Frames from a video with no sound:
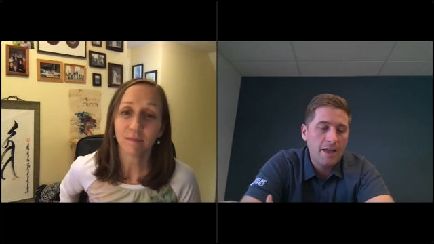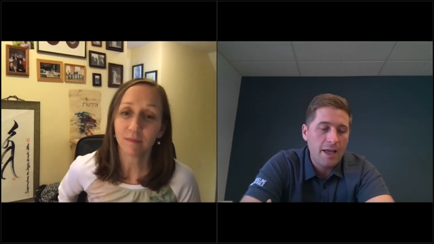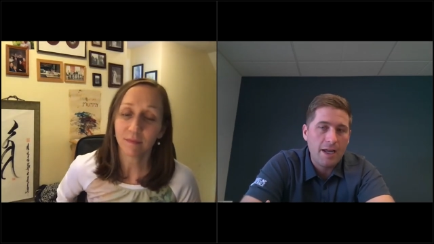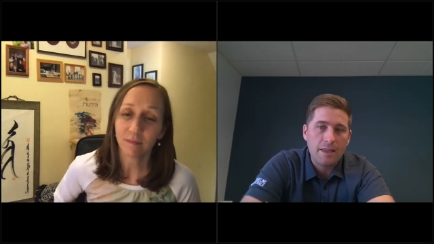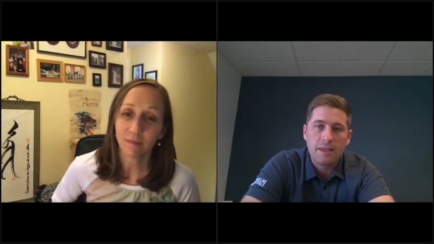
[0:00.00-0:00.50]

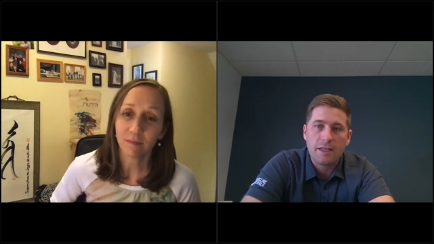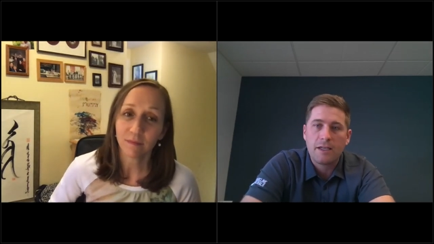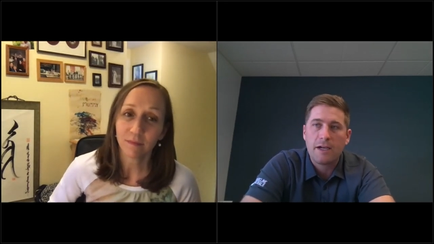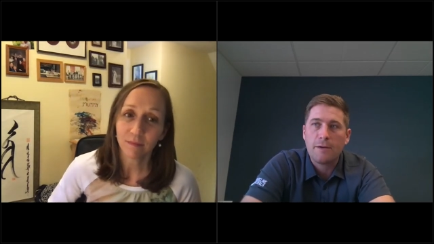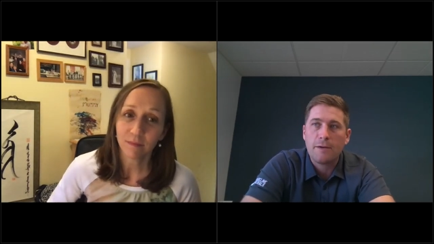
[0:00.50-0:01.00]
Speaker 1: And I
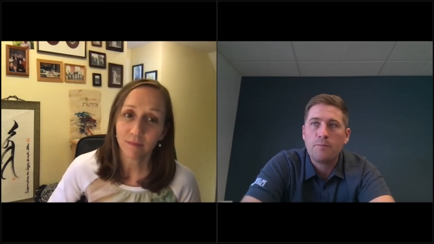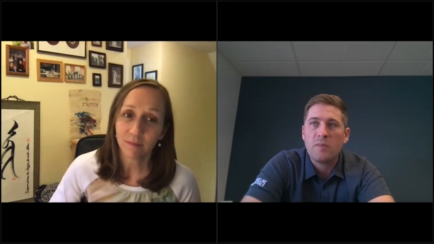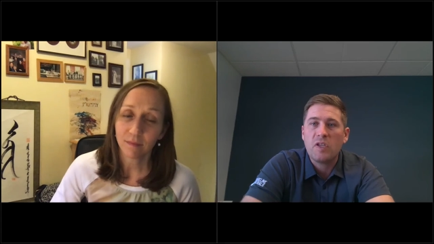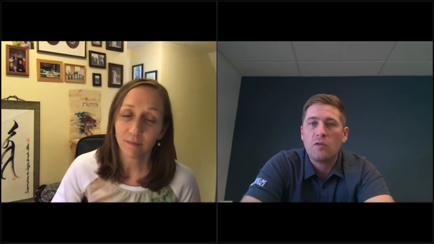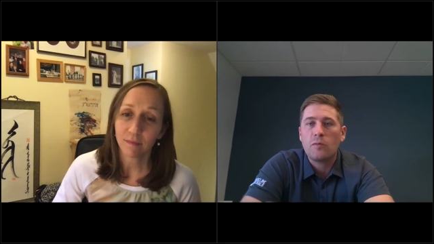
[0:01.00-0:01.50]
think, um,
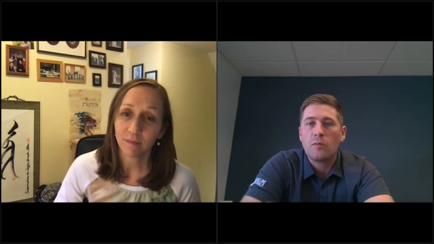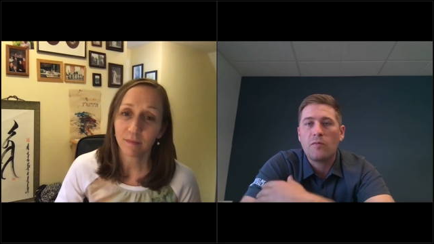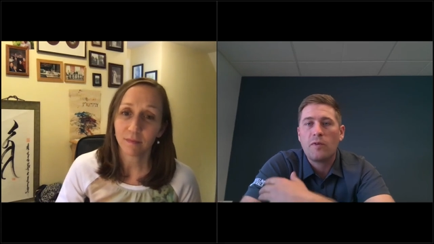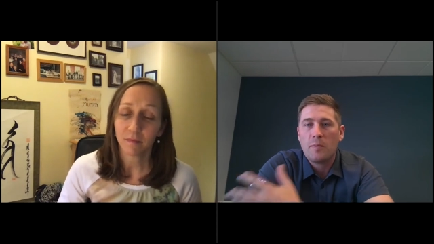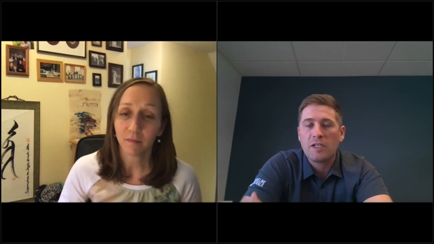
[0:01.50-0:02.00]
you know,
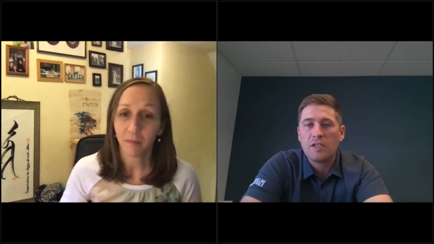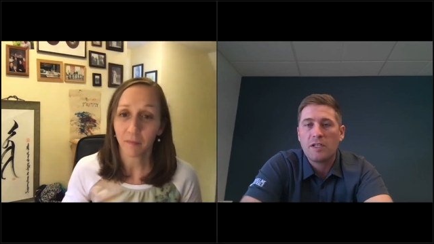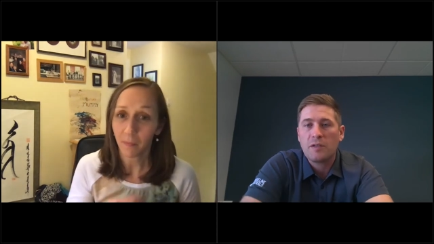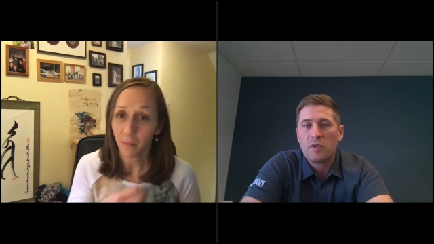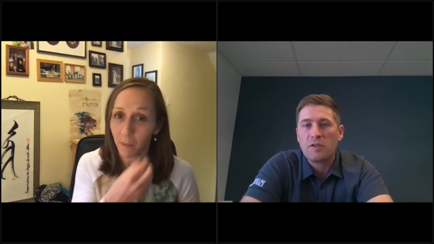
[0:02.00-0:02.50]
from a
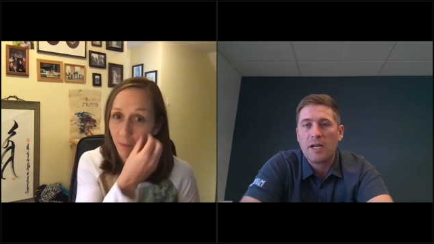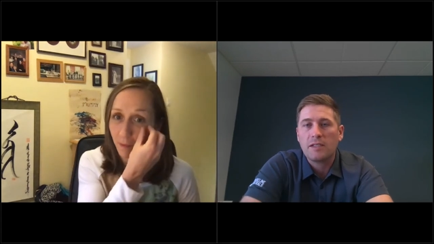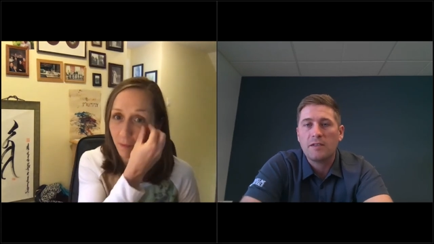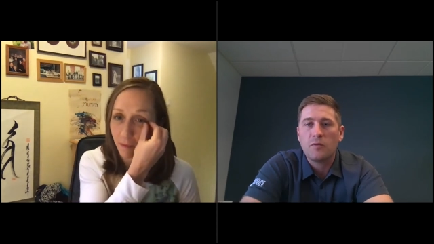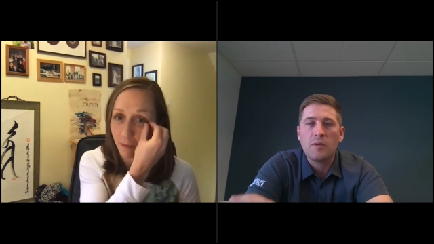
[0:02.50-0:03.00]
budgeting
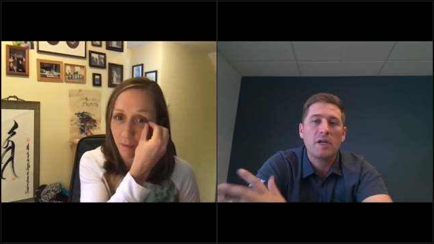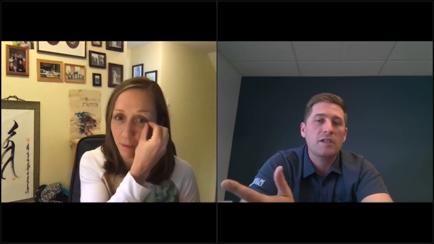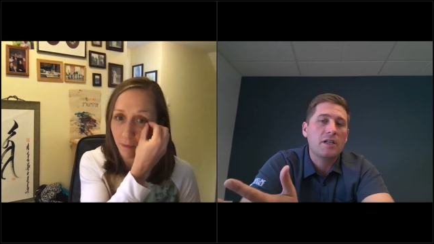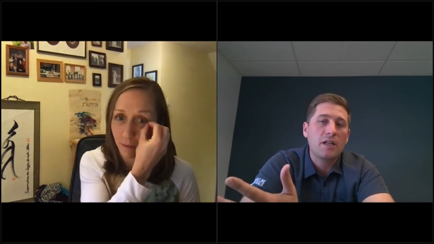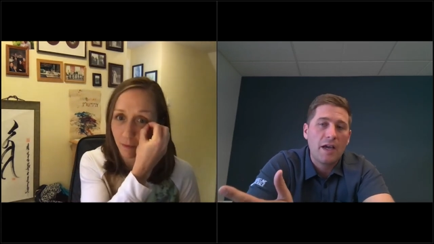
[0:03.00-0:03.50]
perspective, we
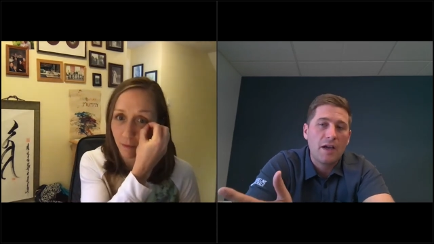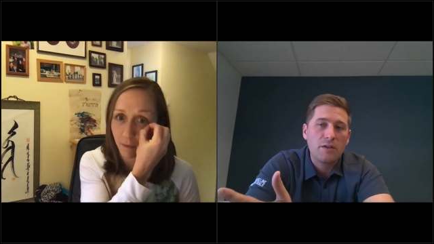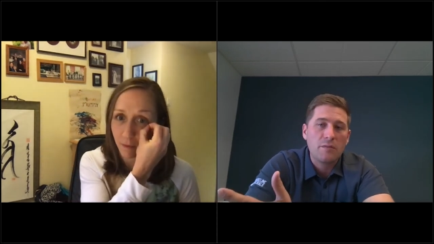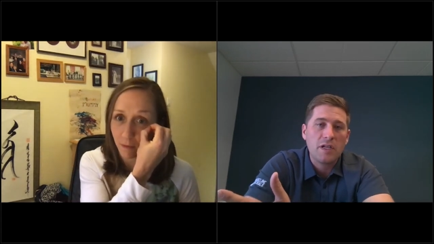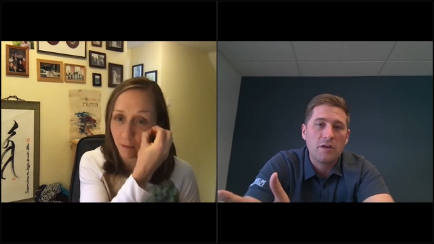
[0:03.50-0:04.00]
budgeted a
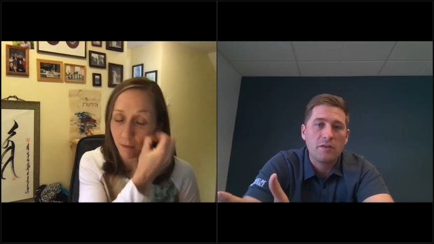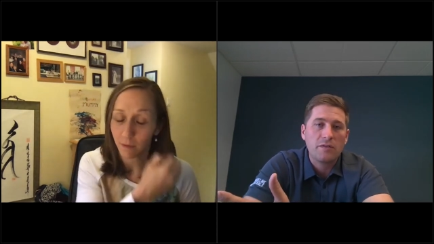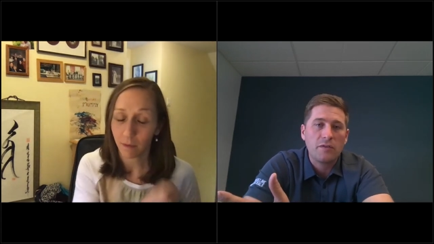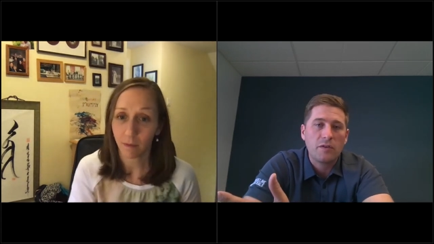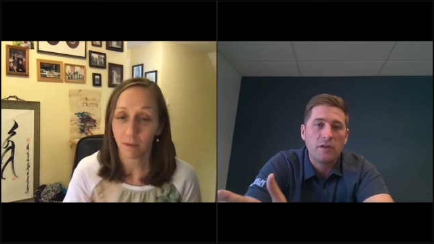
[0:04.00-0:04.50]
thousand meters
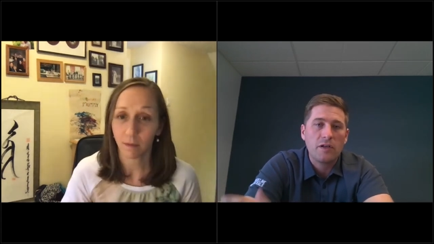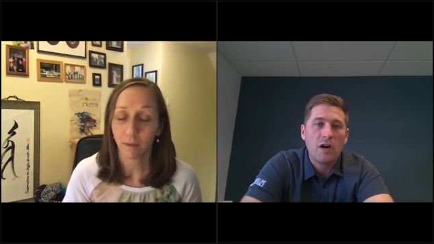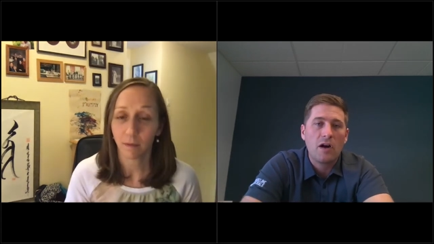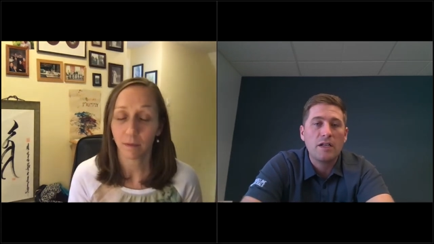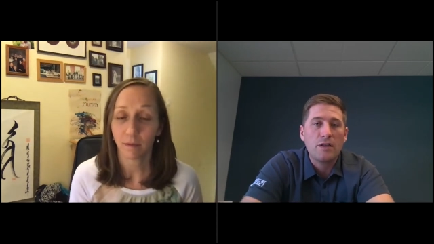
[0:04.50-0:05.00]
for
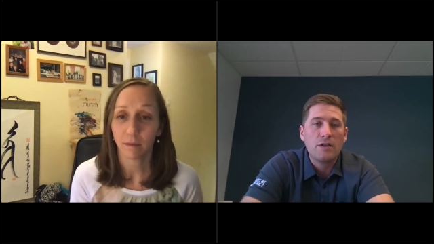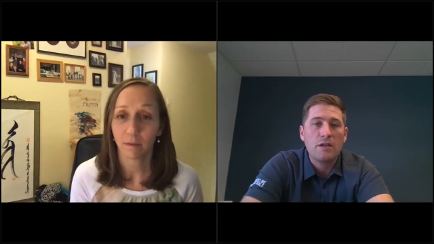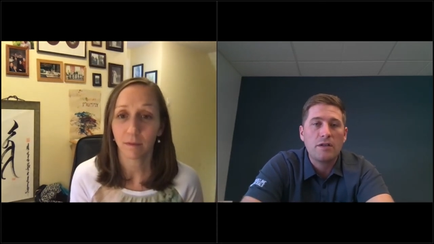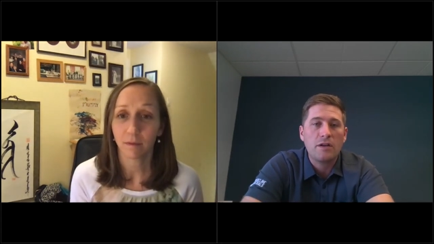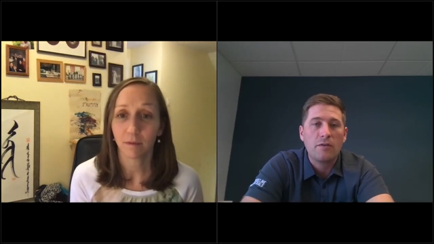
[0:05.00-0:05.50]
Carlin East
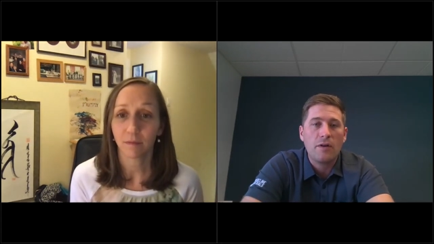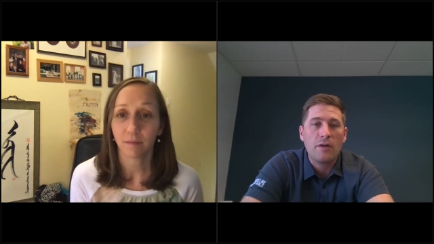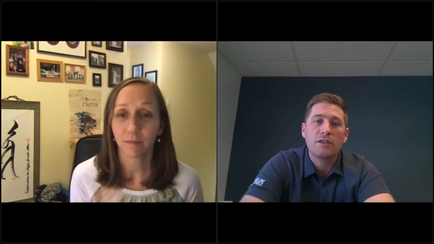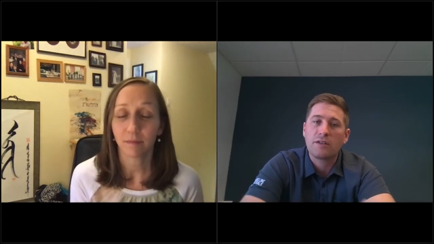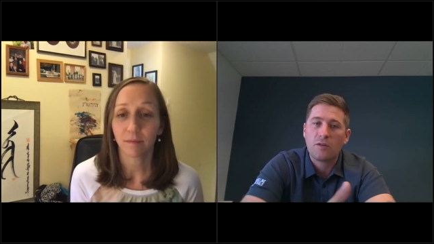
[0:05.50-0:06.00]
this year, right?
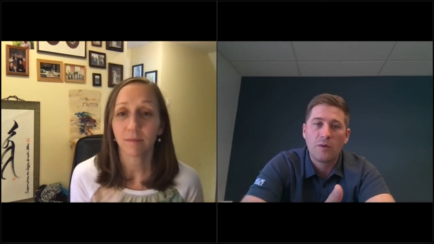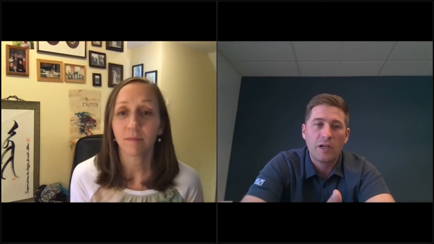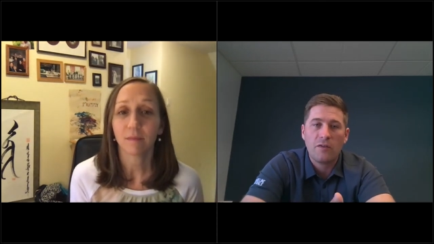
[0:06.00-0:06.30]
Just a quick